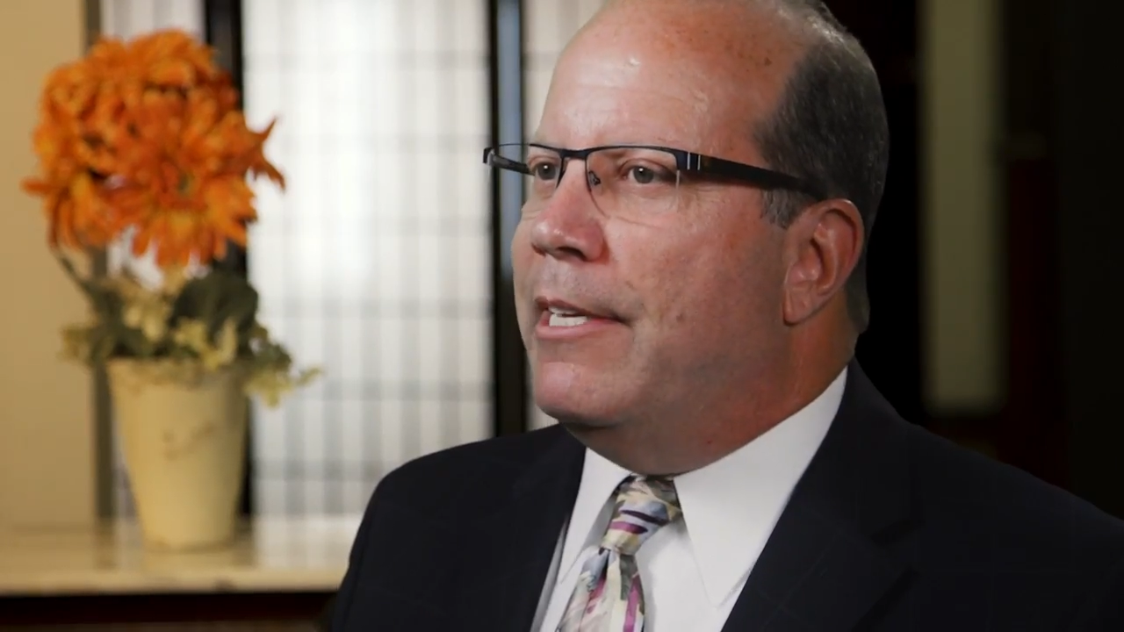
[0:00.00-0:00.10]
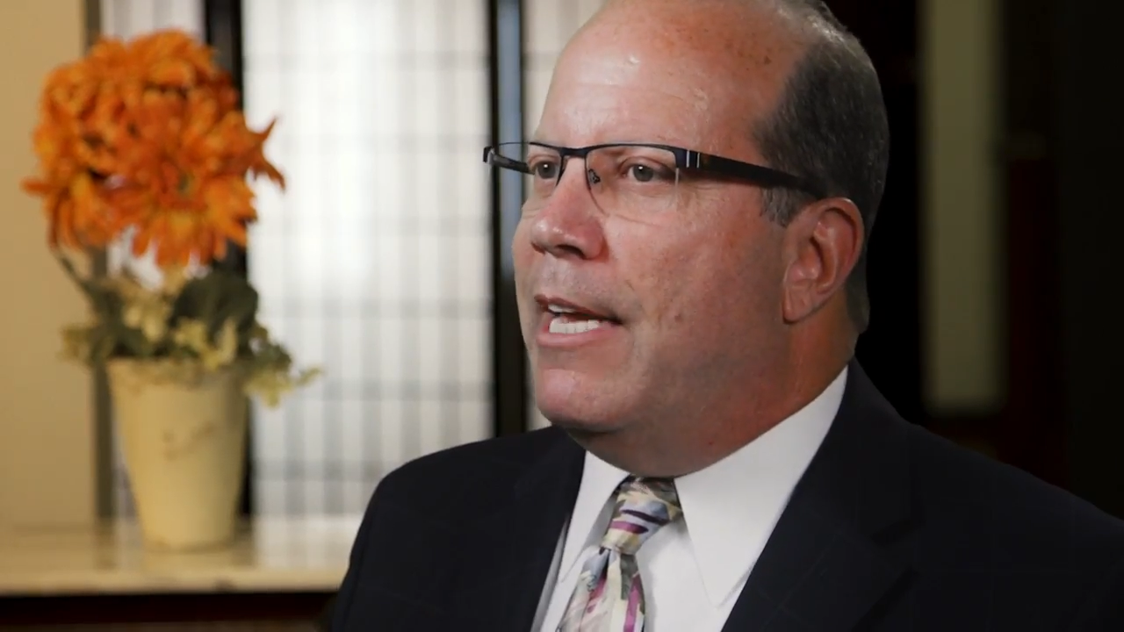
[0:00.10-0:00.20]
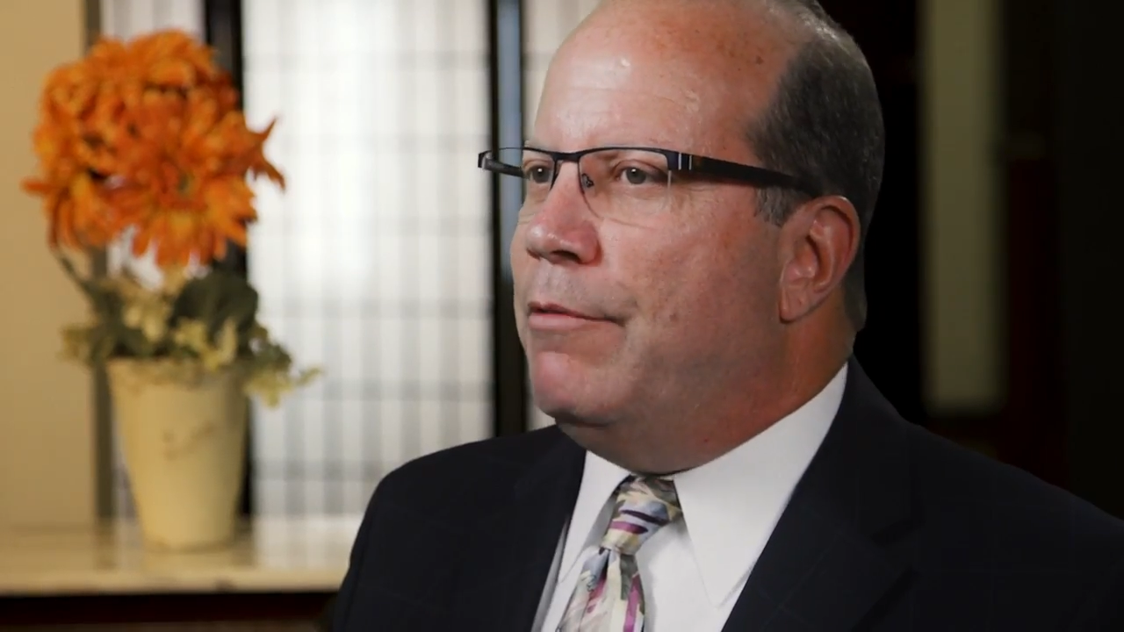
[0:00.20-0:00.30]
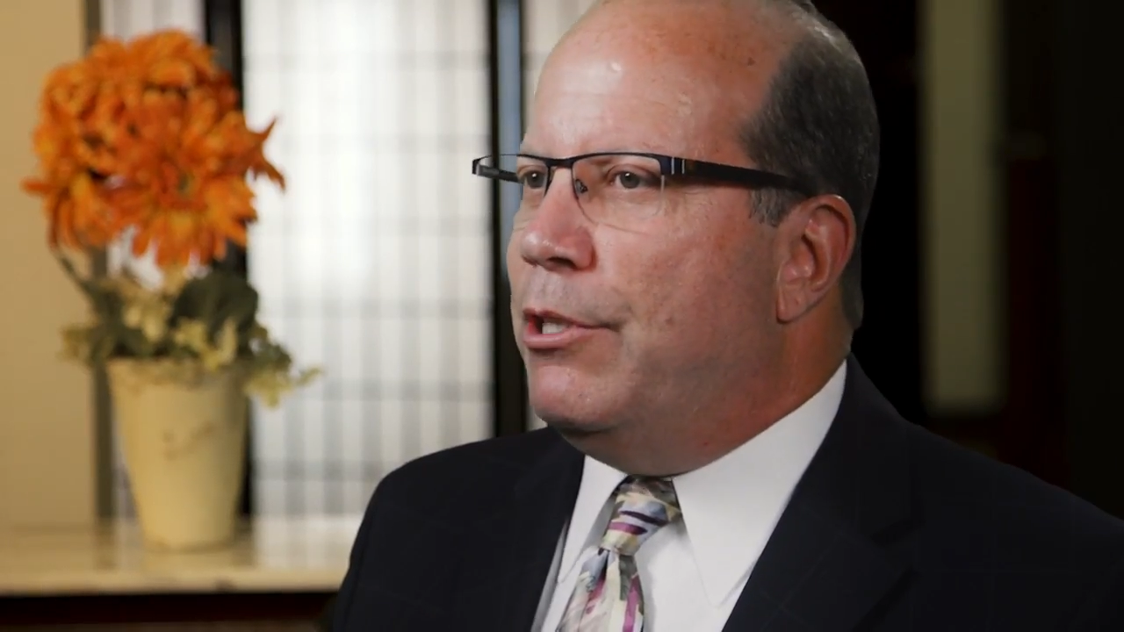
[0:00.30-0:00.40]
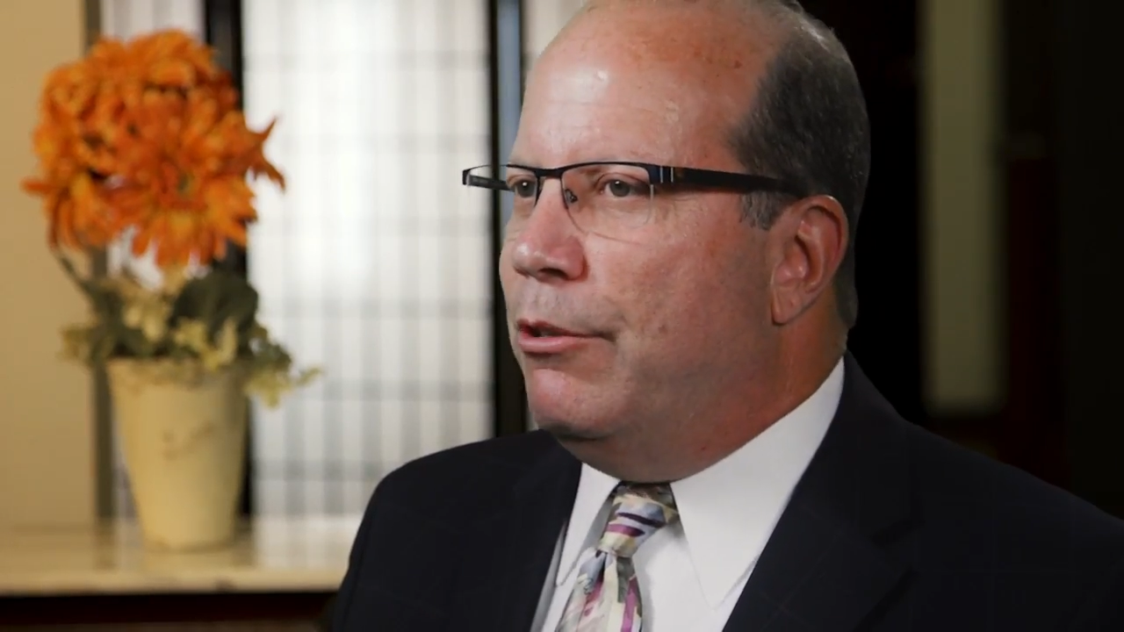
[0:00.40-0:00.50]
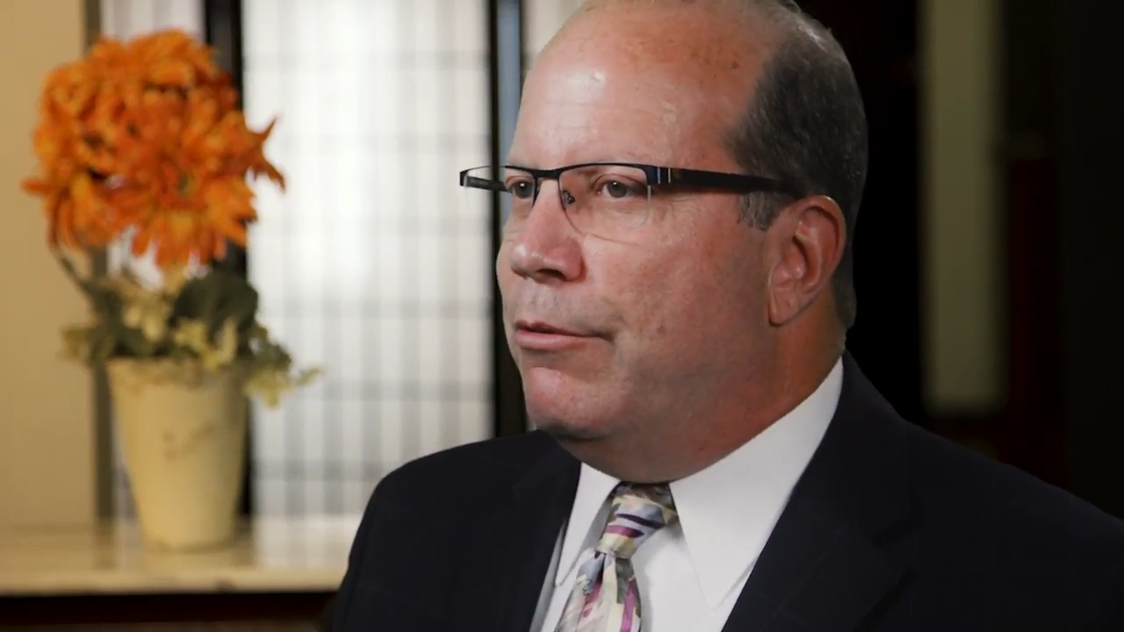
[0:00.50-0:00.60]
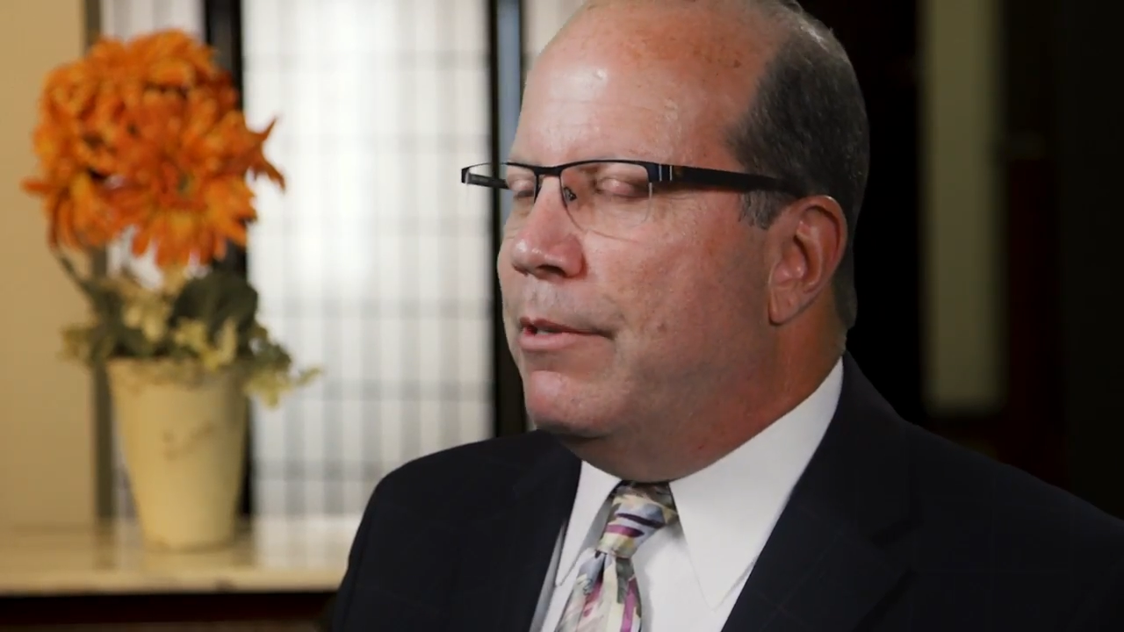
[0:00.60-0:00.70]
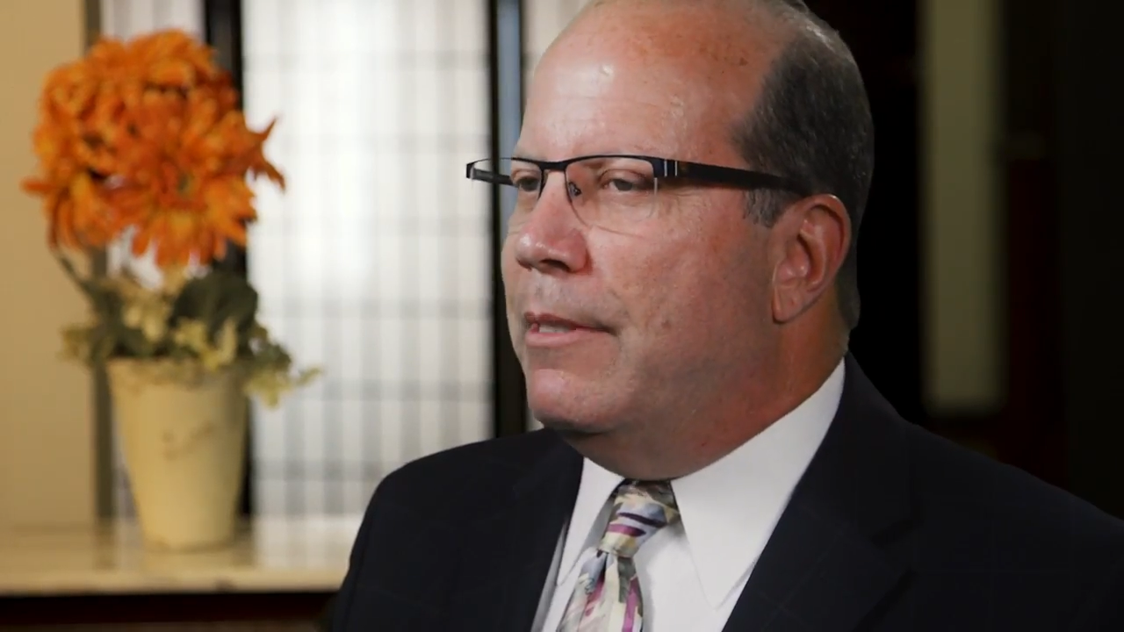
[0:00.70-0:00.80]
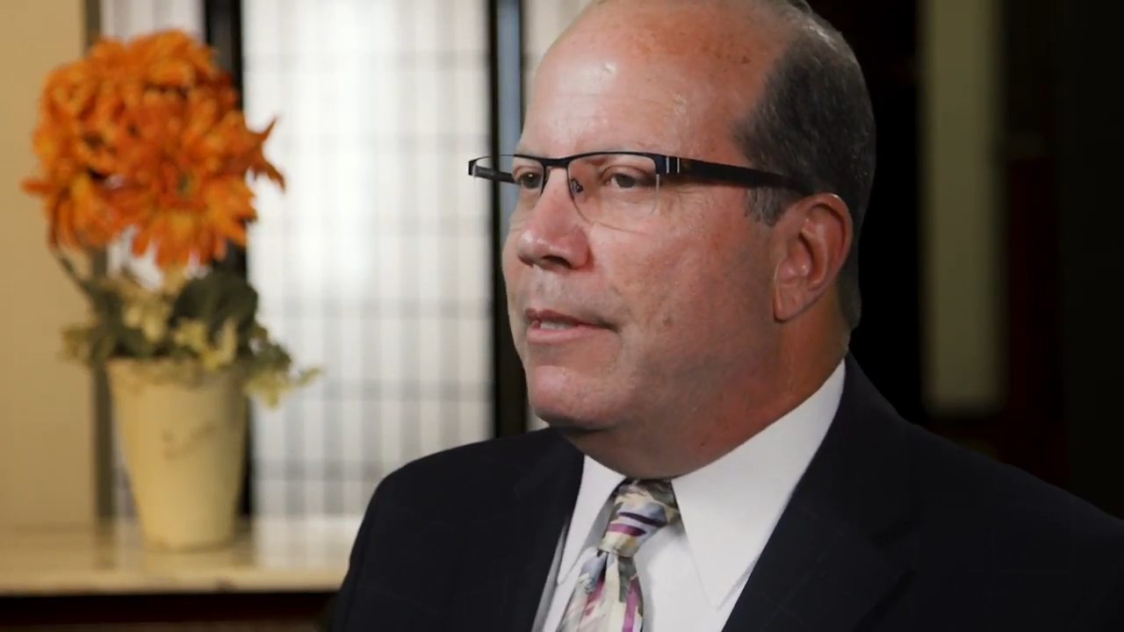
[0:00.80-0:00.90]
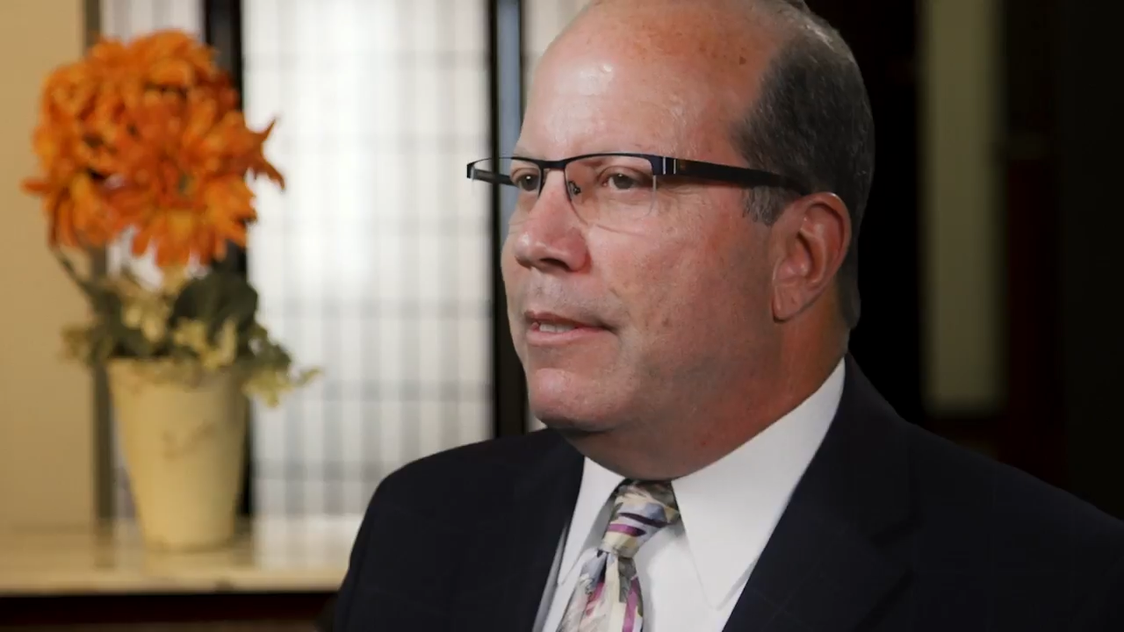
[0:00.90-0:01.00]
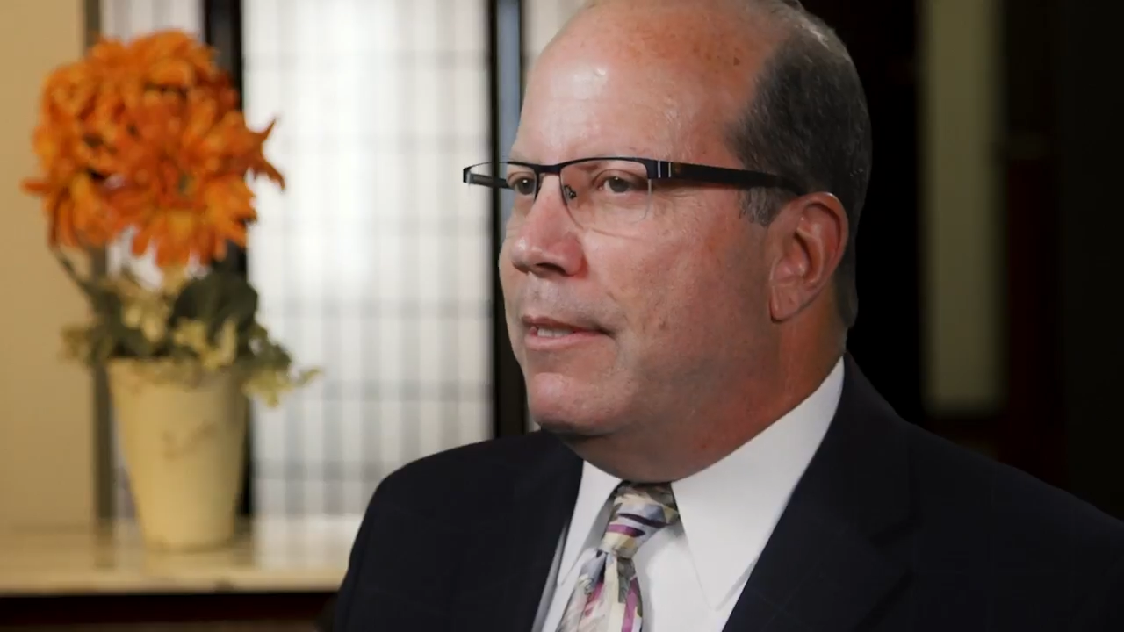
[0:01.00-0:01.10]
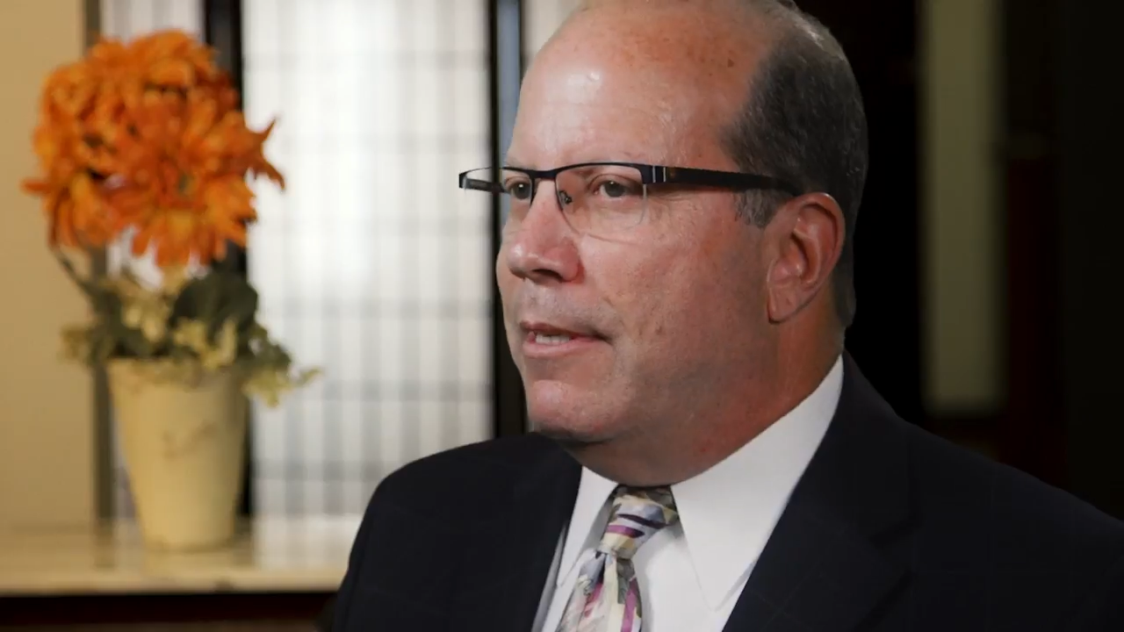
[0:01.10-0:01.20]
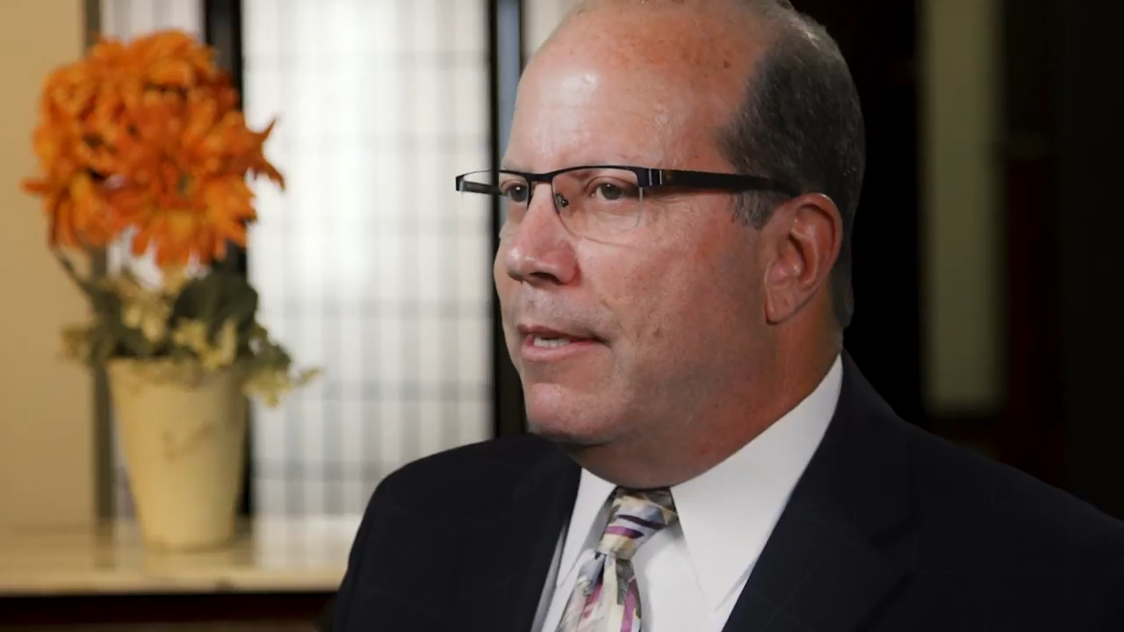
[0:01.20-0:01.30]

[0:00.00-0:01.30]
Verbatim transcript: then have children.